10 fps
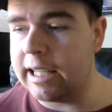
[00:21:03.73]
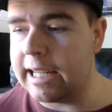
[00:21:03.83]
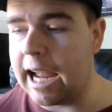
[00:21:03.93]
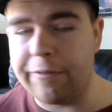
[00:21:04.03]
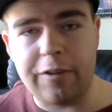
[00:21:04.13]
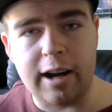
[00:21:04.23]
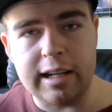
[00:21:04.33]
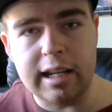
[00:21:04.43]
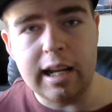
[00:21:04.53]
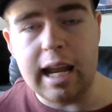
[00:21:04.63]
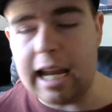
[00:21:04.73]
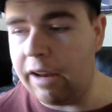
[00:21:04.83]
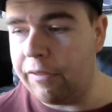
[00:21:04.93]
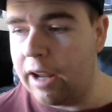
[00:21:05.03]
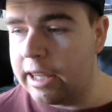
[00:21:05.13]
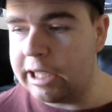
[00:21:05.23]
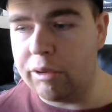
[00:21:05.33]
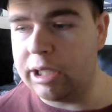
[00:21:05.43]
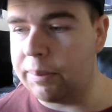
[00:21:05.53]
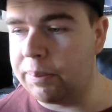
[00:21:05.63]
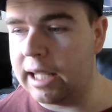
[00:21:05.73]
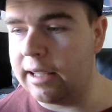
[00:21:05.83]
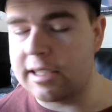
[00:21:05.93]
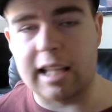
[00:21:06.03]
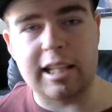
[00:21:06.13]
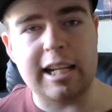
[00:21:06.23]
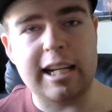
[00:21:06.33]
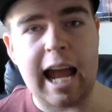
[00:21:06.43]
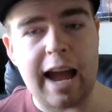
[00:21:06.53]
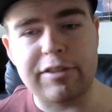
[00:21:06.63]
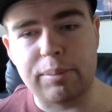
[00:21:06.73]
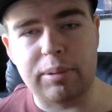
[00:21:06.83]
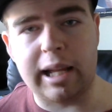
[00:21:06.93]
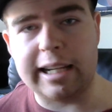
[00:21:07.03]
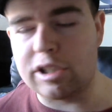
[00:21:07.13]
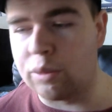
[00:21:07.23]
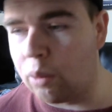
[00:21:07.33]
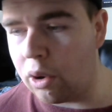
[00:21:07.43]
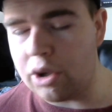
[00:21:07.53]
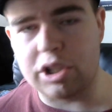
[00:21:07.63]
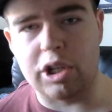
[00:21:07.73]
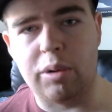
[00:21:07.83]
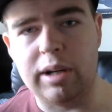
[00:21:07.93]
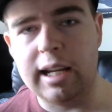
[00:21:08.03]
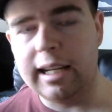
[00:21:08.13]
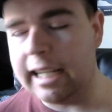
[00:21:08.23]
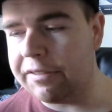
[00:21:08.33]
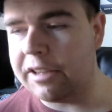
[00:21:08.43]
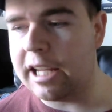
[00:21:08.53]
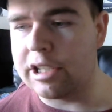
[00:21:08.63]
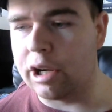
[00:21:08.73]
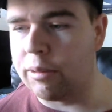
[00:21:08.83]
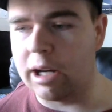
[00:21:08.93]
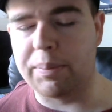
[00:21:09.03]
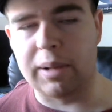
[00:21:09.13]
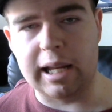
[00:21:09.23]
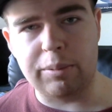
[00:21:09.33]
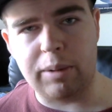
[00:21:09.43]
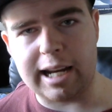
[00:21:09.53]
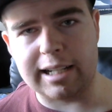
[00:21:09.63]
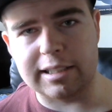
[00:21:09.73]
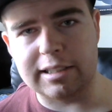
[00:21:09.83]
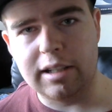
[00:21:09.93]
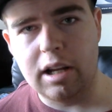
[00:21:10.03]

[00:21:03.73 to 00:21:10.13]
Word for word: have fun if the only playlist that they have to play is Warzone if they don't want to play ranked?